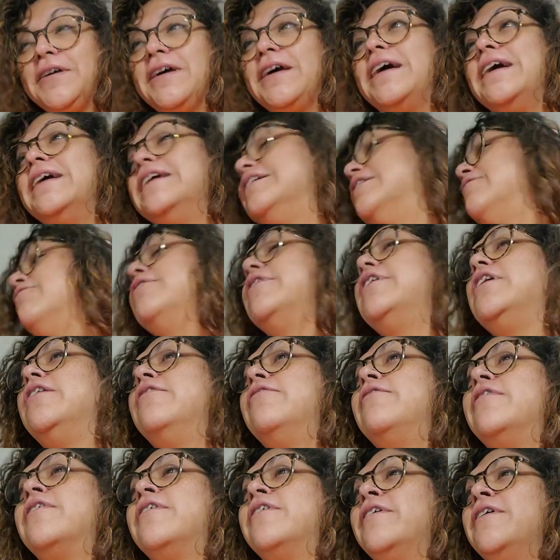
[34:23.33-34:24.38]
and then
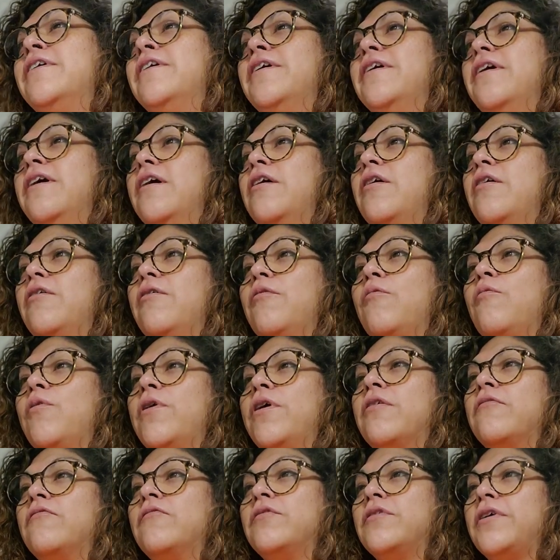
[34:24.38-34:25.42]

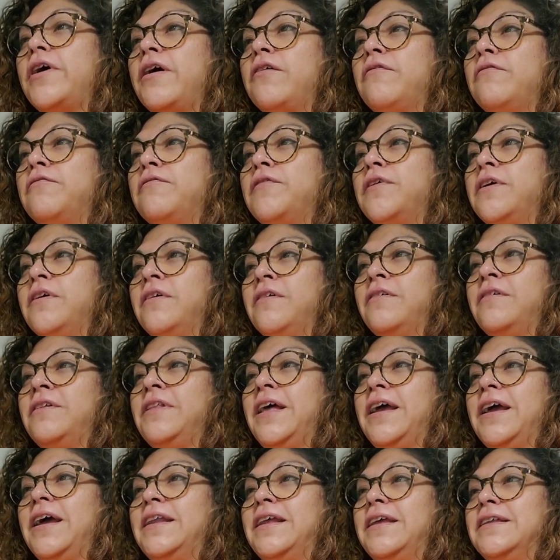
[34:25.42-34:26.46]
wherever I feel
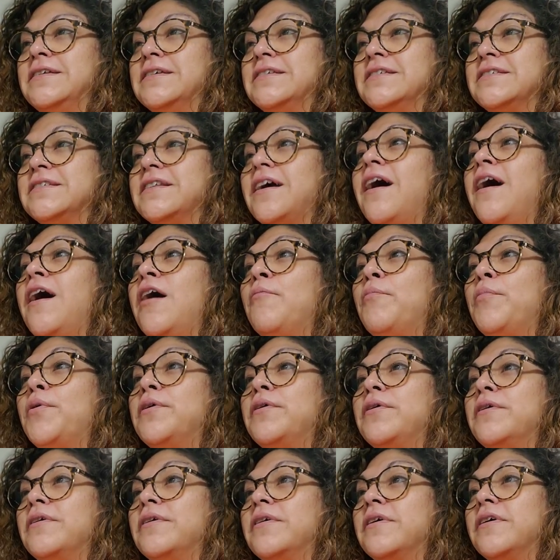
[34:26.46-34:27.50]
like I need to stop,
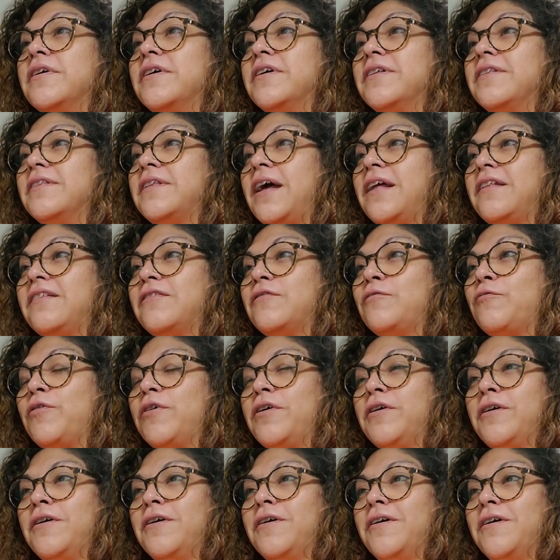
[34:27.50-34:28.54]
that's
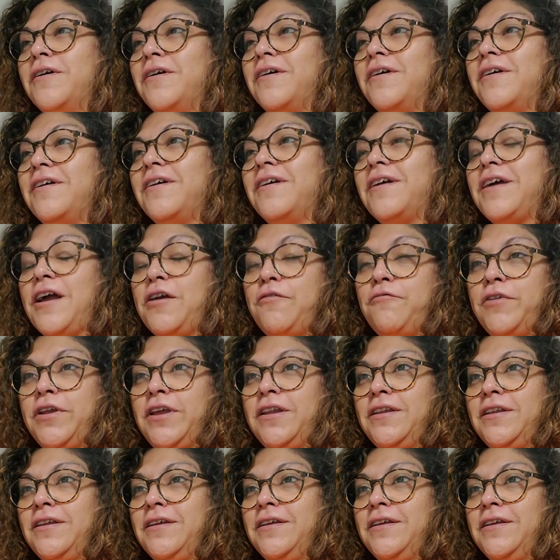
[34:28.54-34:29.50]
where I read.